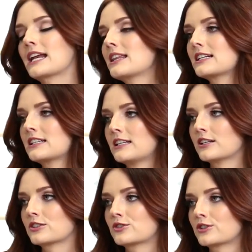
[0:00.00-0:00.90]
do anything to
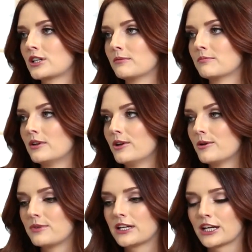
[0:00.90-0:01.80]
the extreme
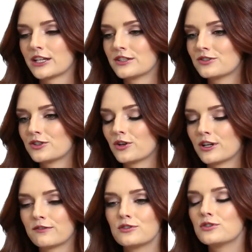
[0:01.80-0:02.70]
because you know
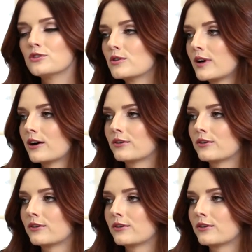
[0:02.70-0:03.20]
if you do go